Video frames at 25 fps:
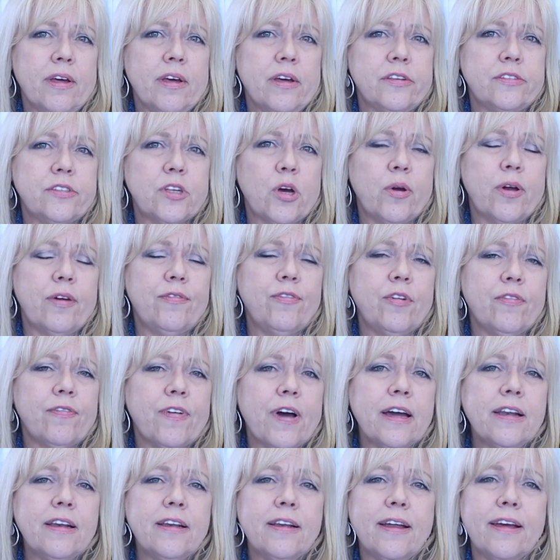So if you
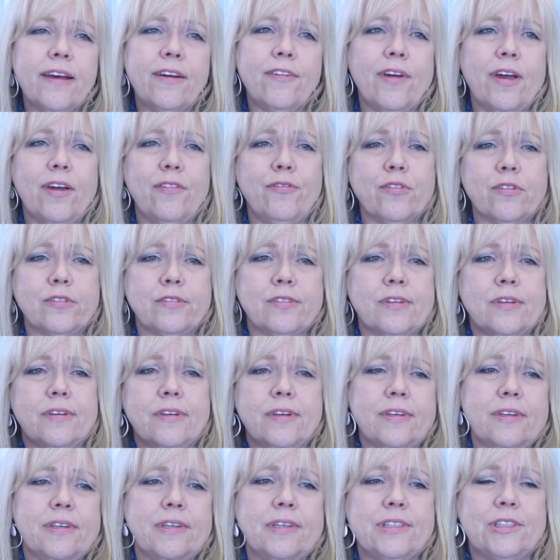find, if you're
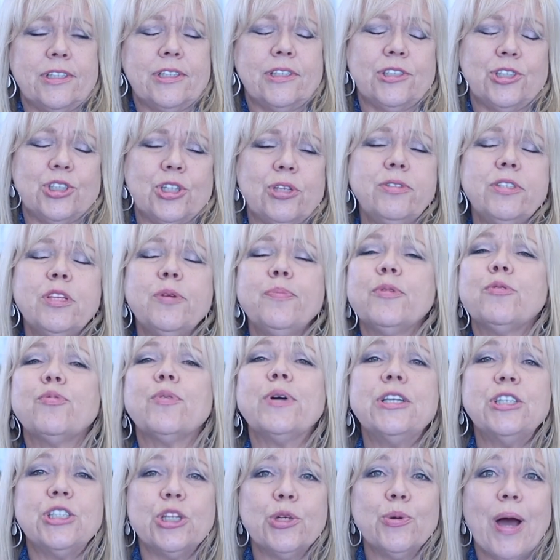choosing
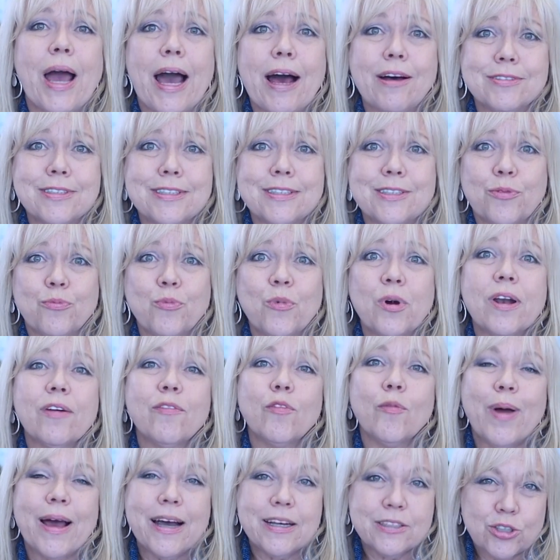between two houses and one of
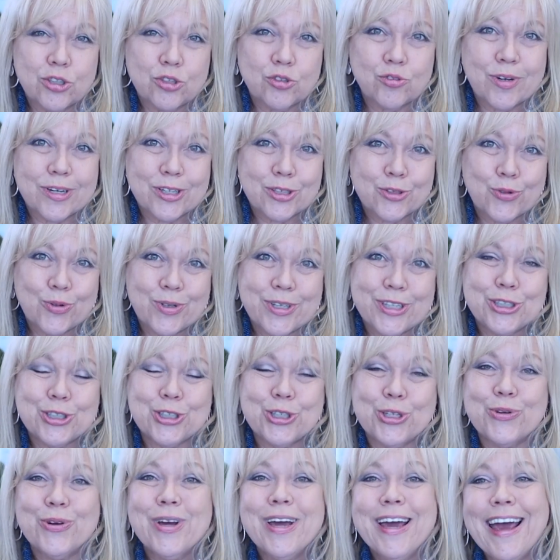them has a structural
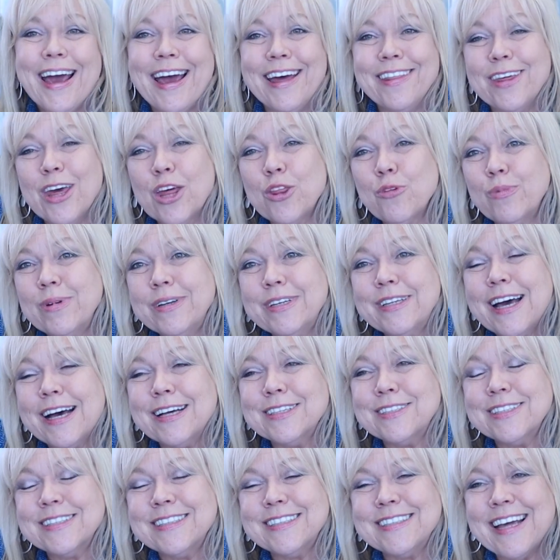issue and the other one
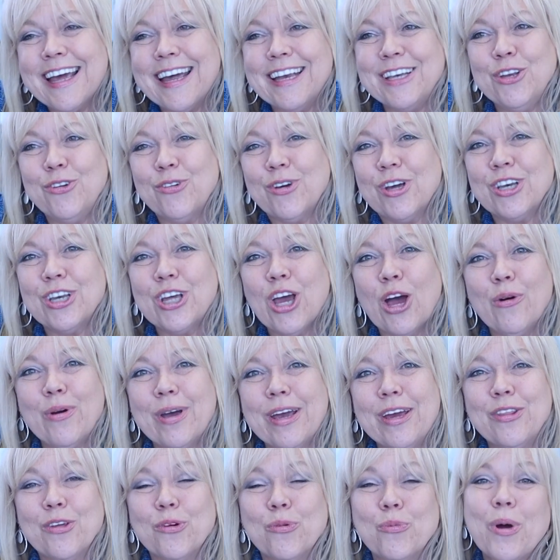doesn't, and you could go
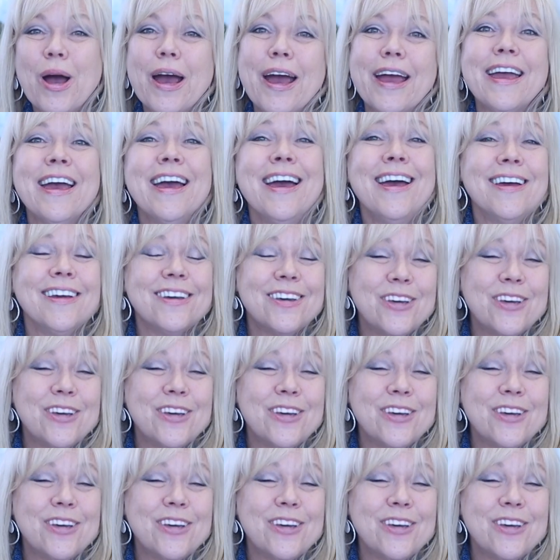either way,